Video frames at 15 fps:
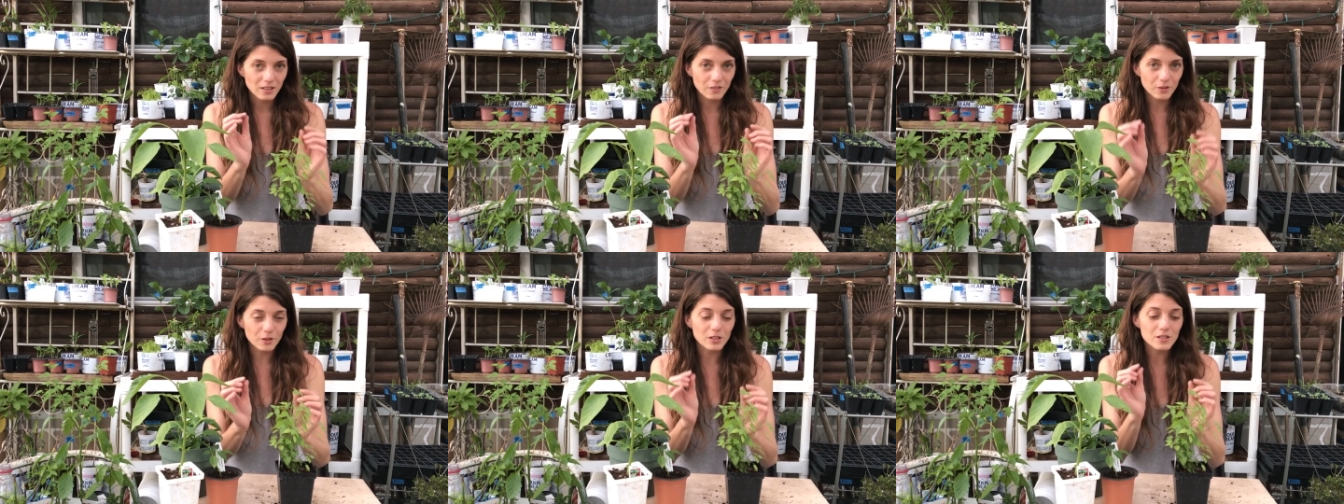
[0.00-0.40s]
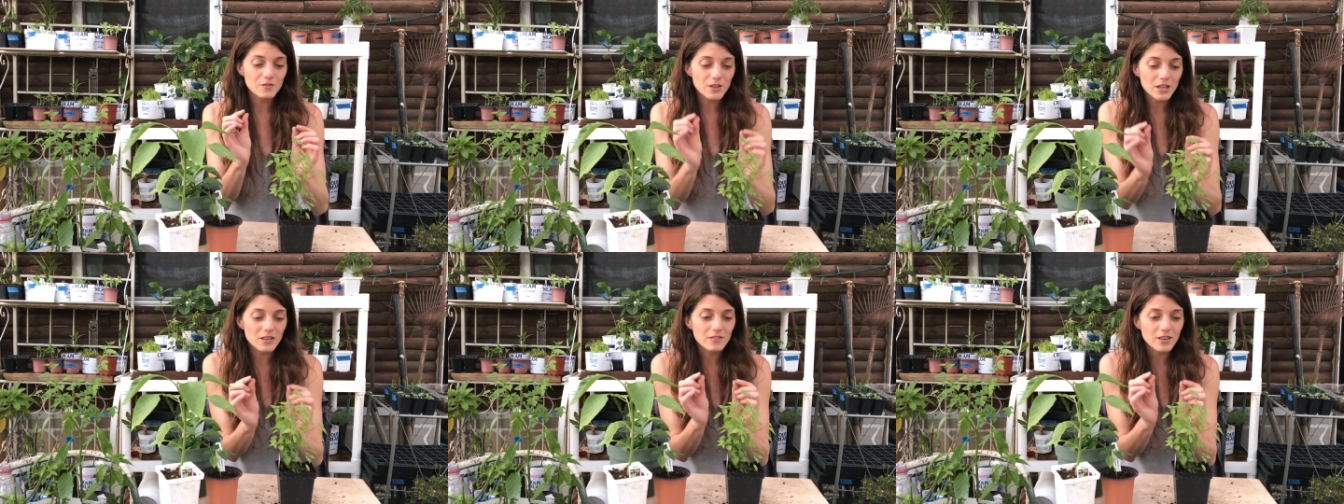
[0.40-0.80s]
the fruit is
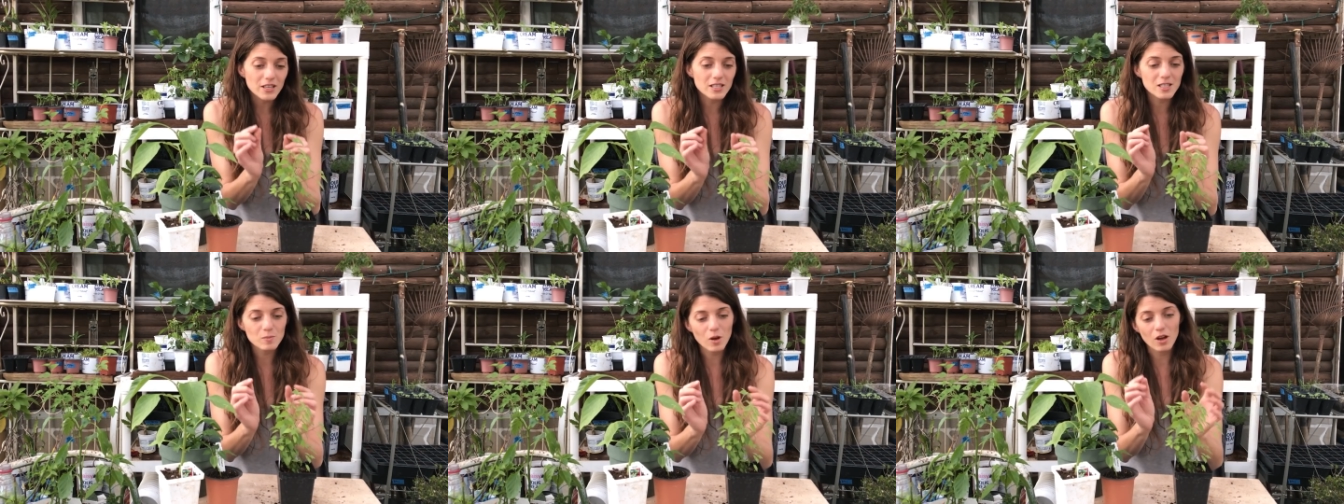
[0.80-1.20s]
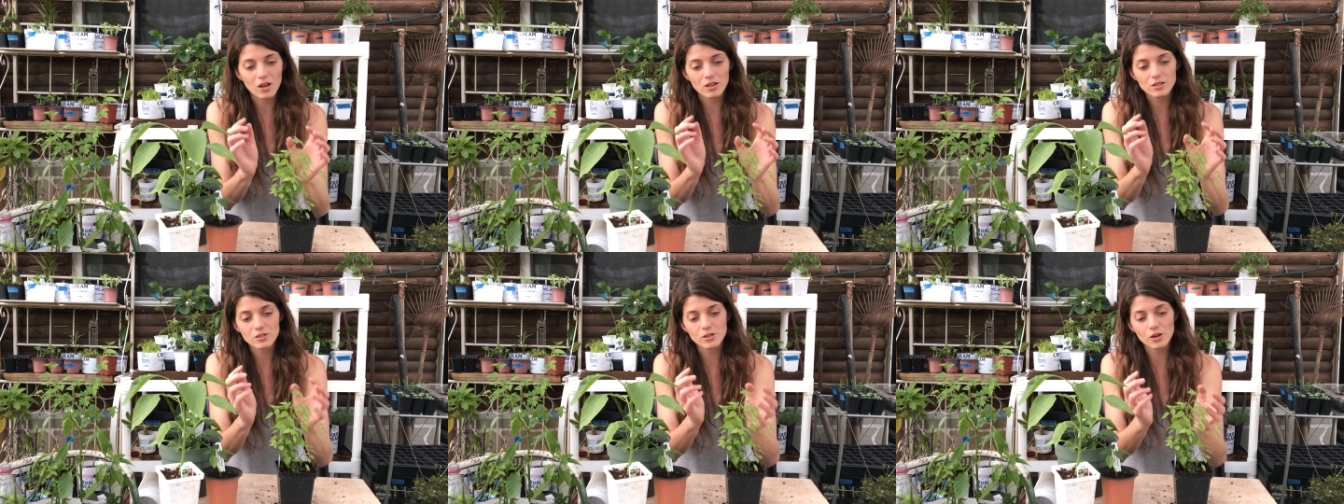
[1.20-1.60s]
very, very
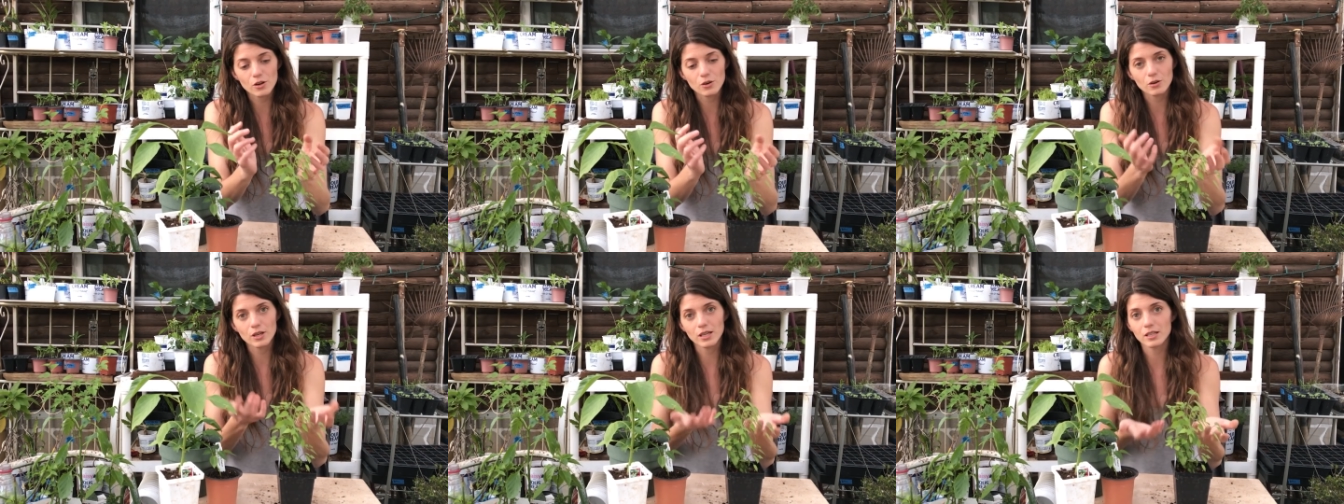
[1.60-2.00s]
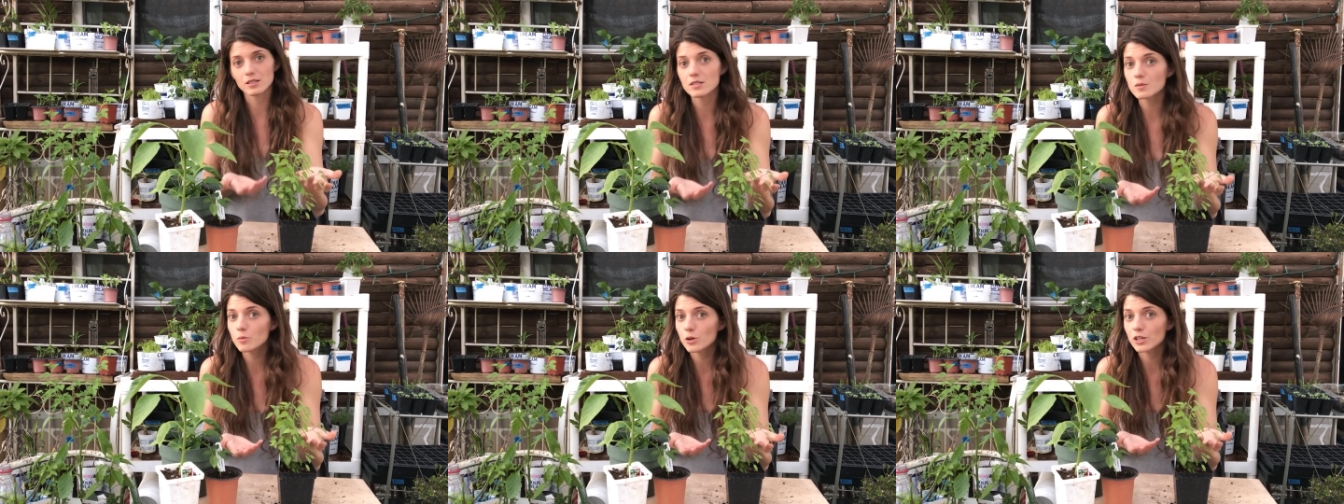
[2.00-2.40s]
small, so it
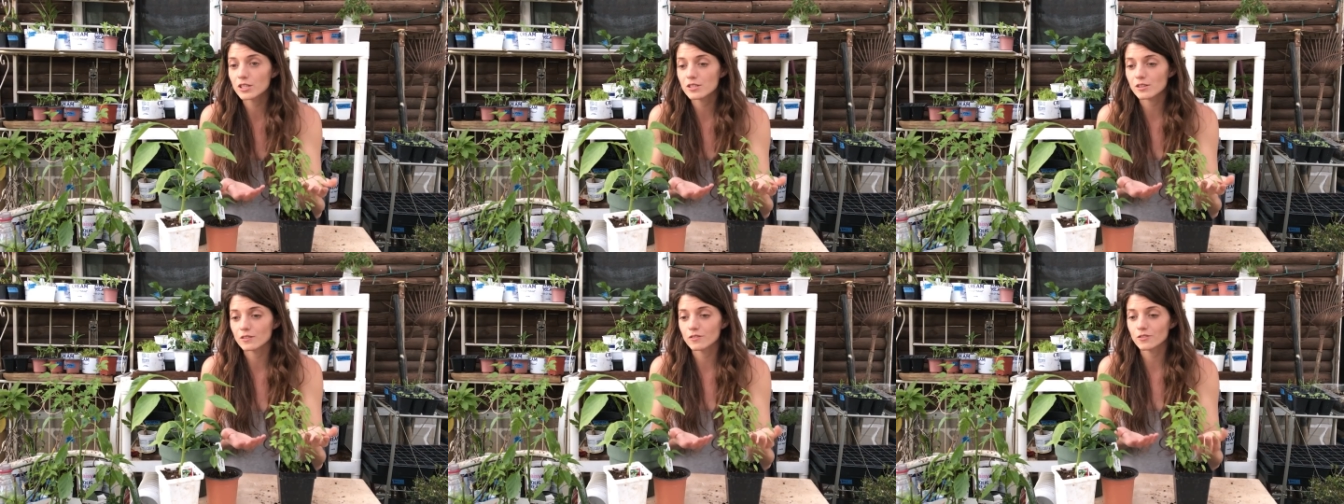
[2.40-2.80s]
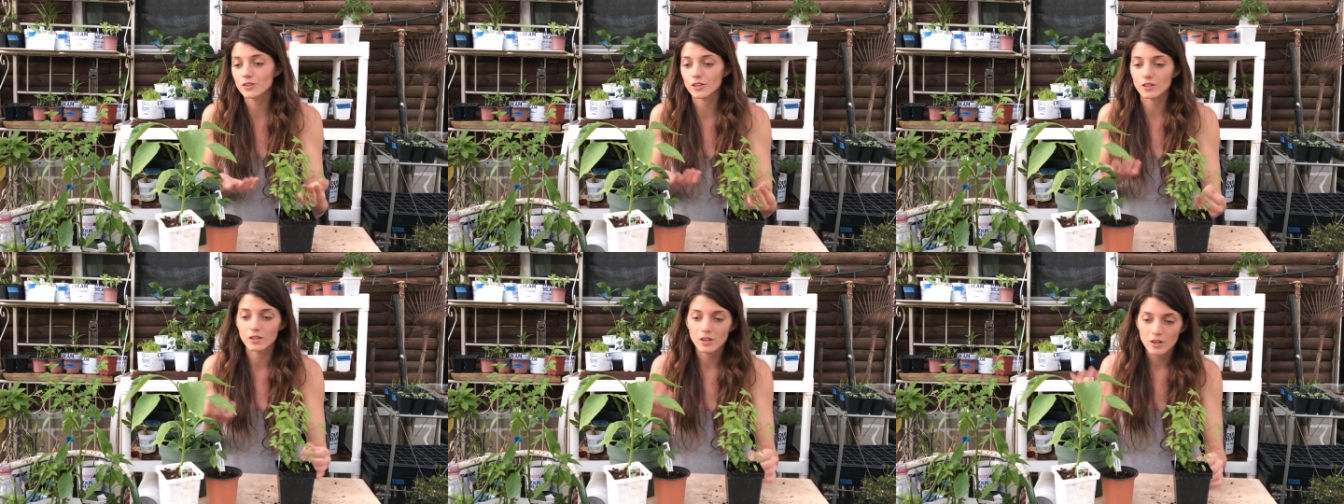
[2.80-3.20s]
can support its own
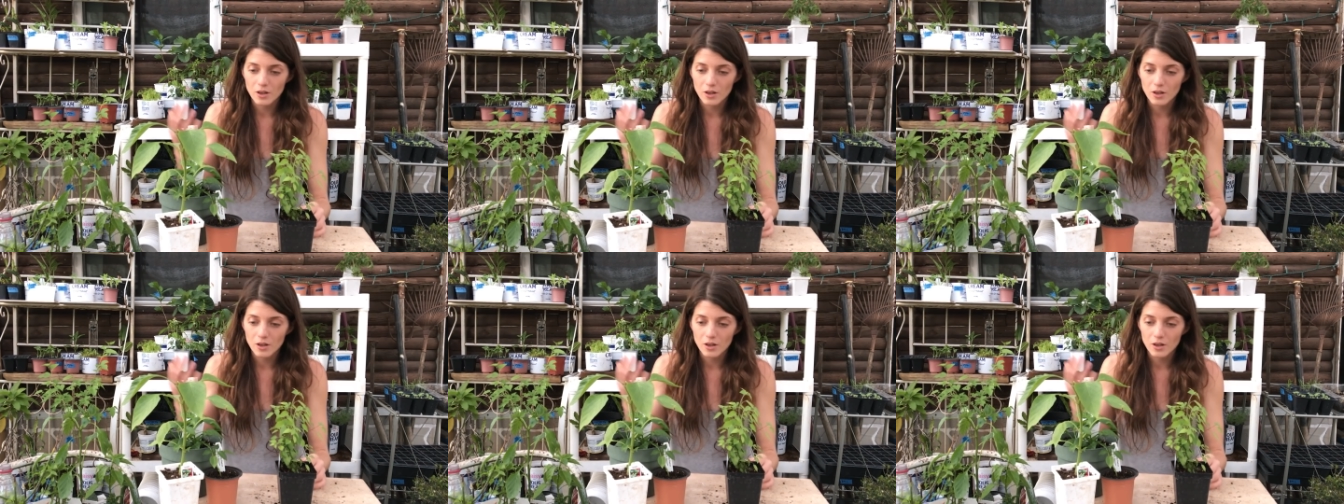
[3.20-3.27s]
fruit.